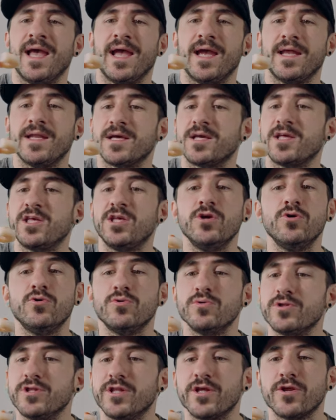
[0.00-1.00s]
and a
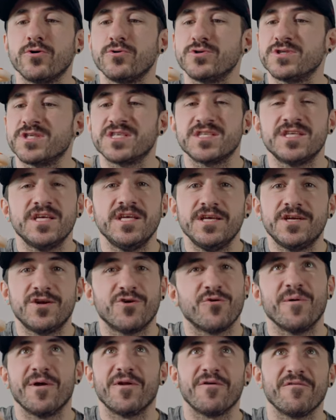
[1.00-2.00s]
cute little sea
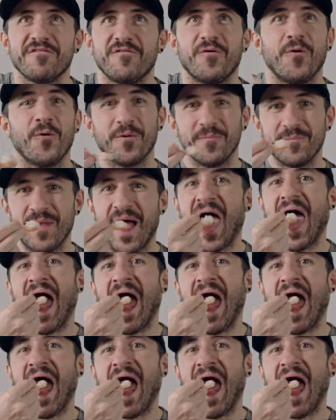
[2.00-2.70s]
critter form.